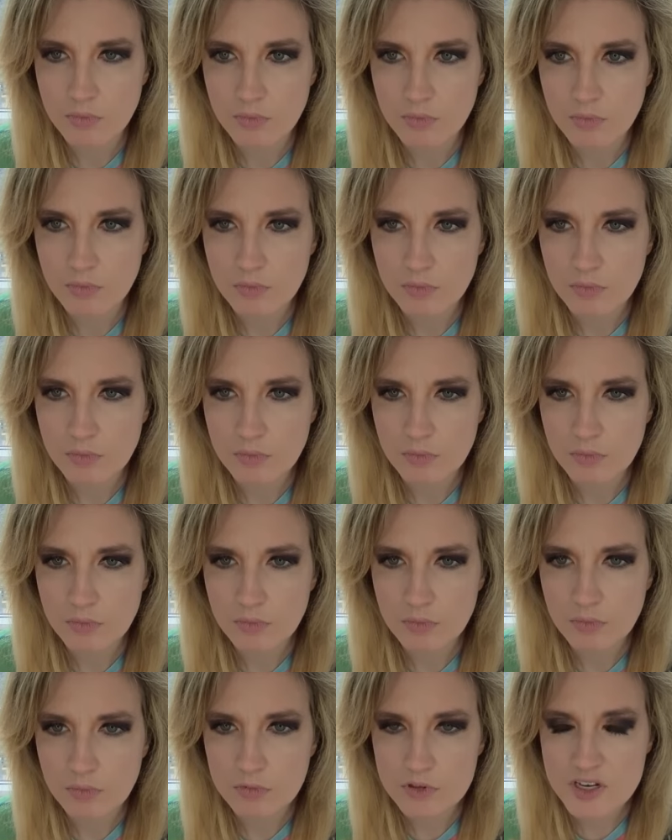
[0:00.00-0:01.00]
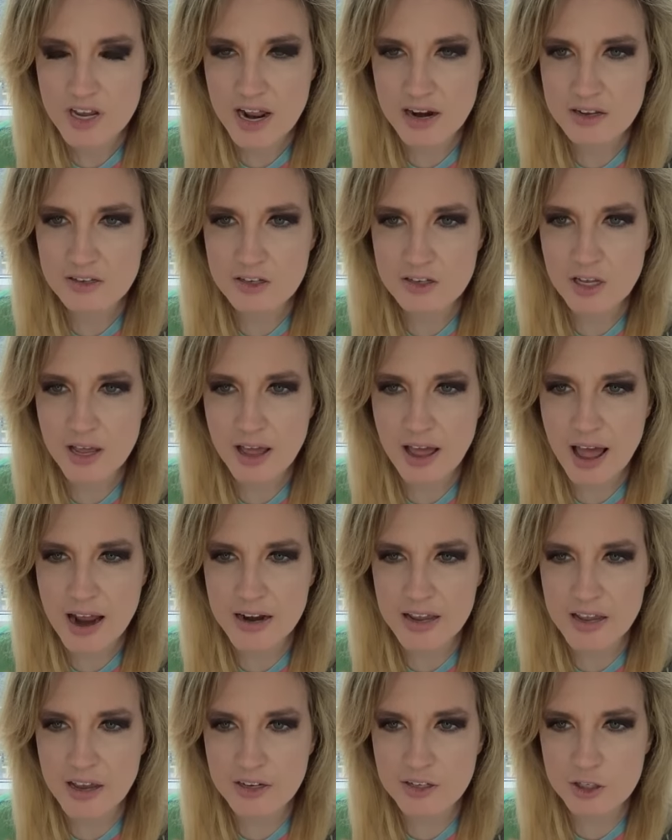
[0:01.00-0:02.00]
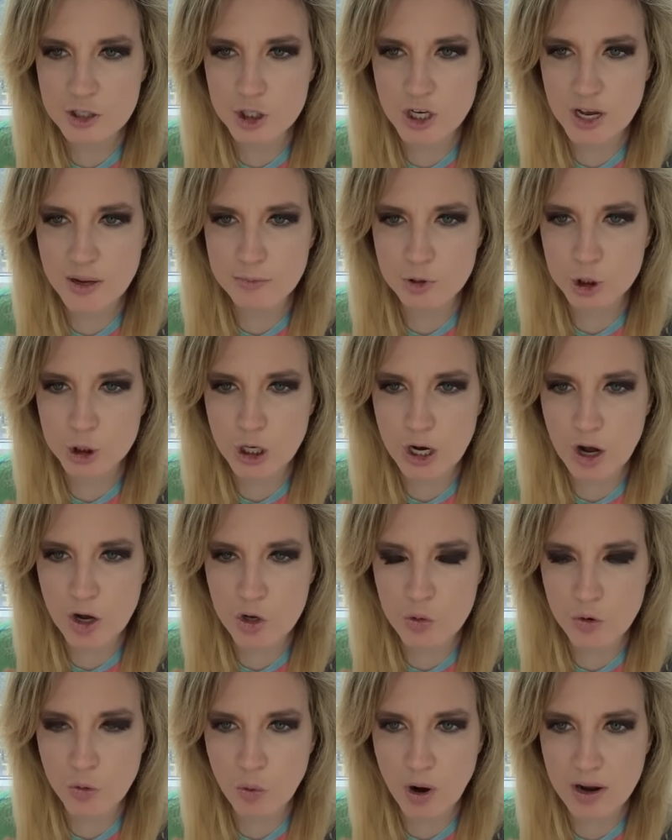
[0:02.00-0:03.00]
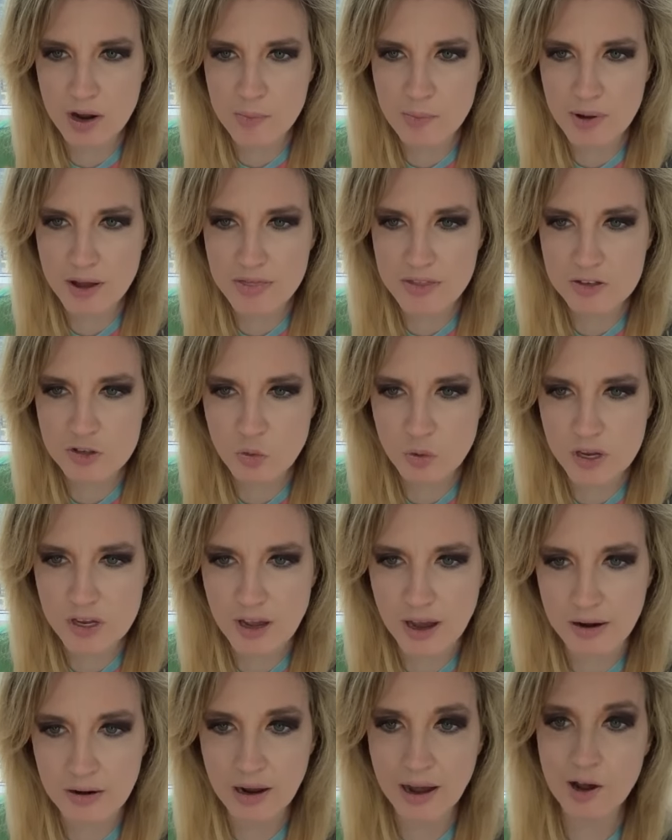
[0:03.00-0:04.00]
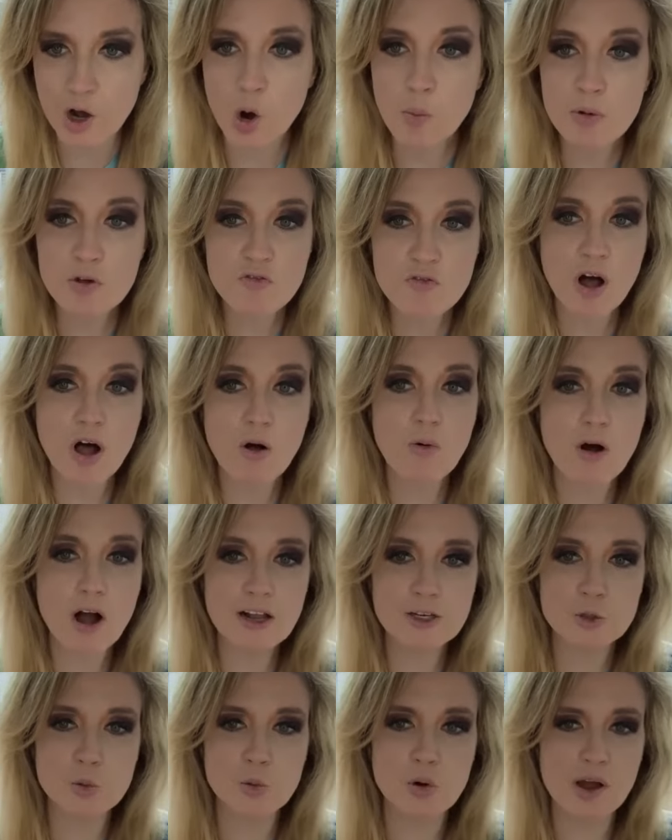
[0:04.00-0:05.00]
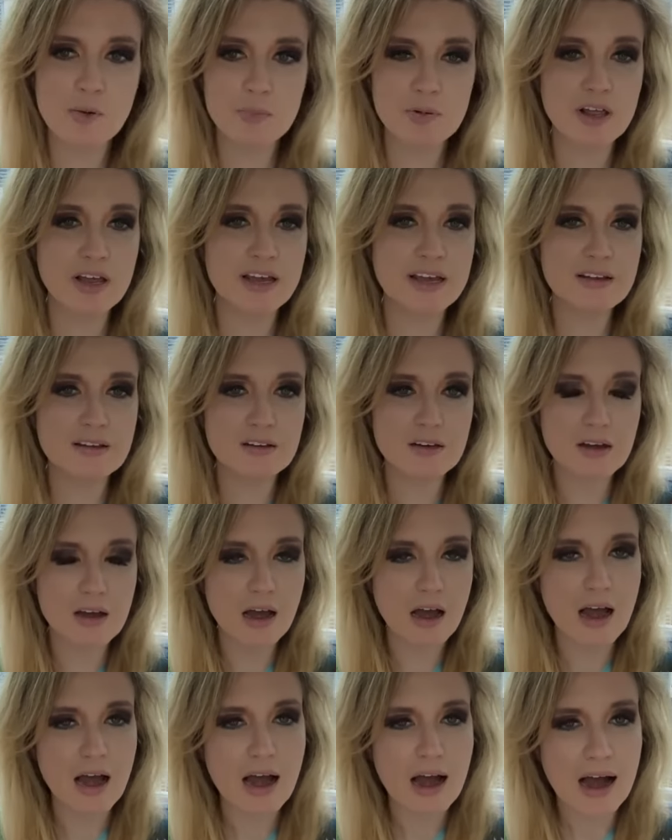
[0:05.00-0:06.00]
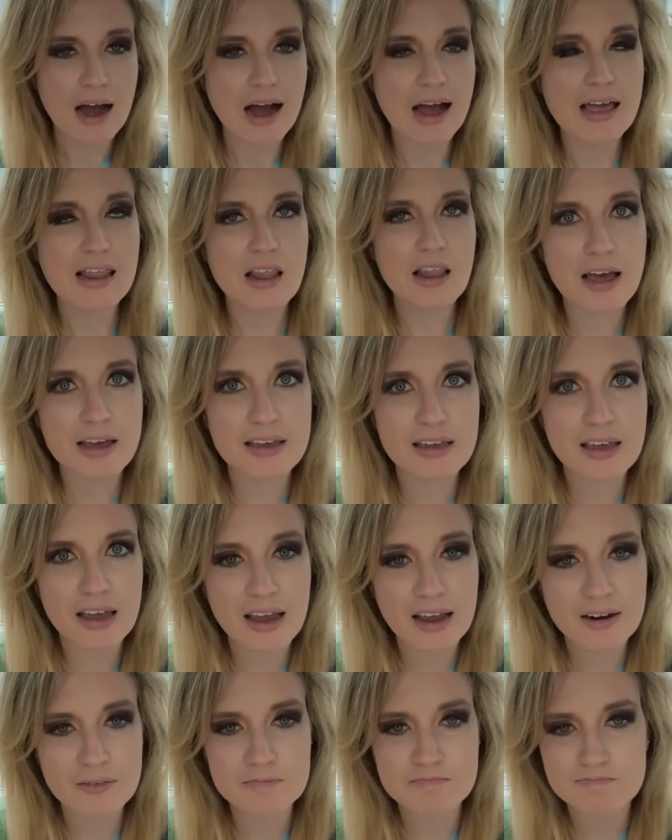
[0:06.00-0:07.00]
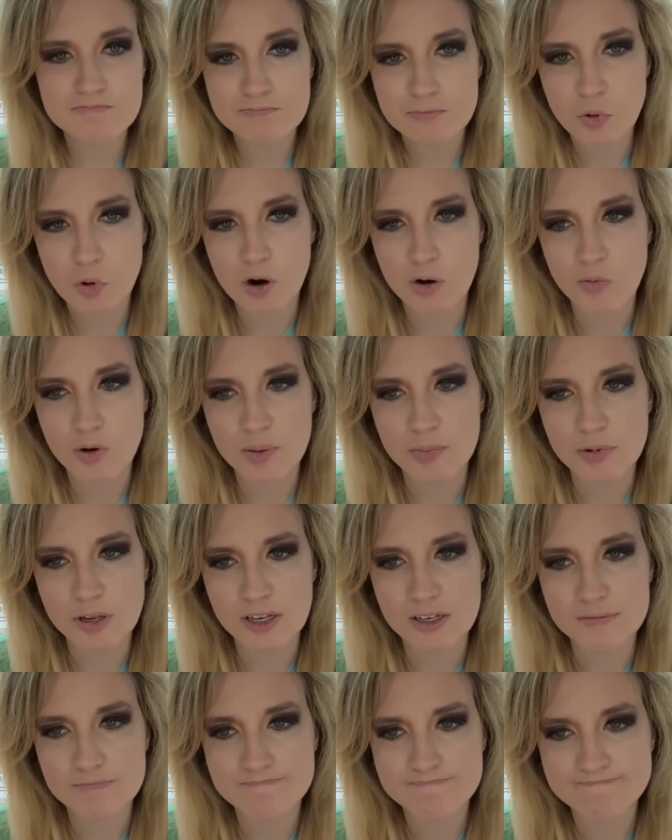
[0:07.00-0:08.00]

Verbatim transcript: Mm-hmm. Danny says, uh, any hidden gem show you would recommend this weekend? I hope you've all watched Ripley. I like it. Poor Ripley.